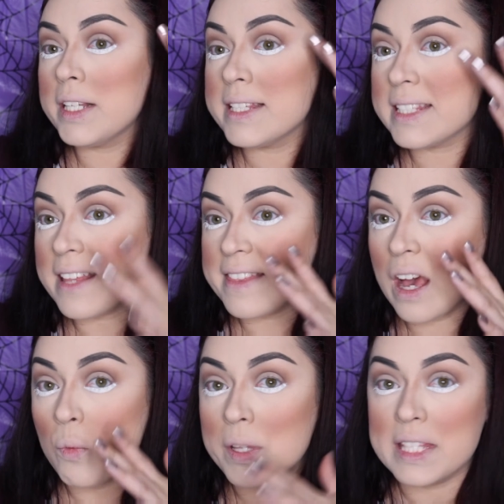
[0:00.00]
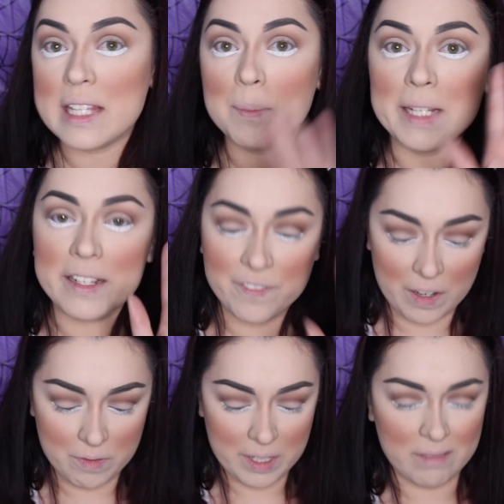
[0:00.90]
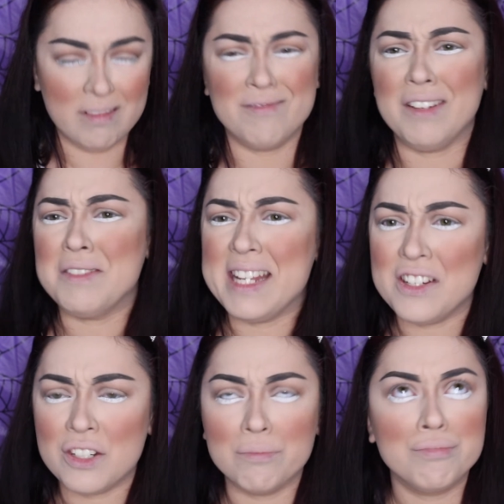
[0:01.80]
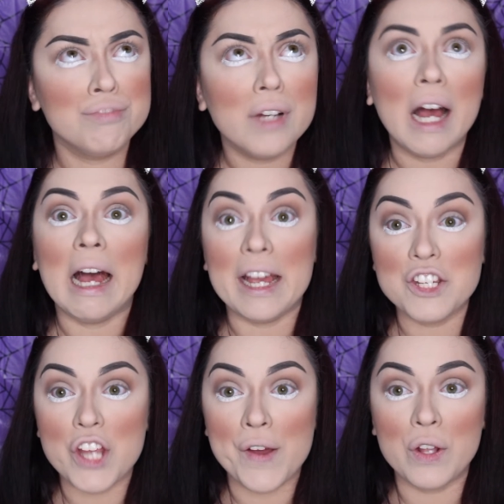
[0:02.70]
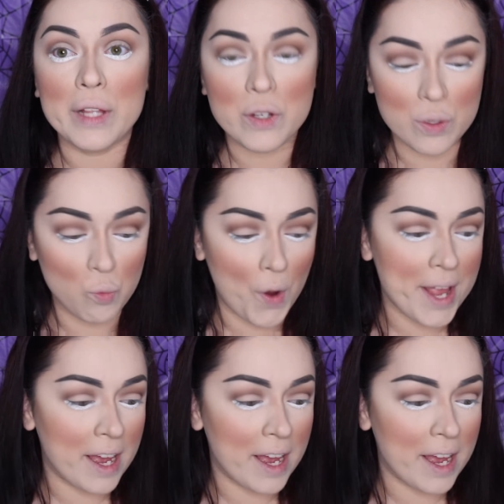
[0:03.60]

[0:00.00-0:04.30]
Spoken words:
want to set that with some like foundation. Eyeshadow, like some white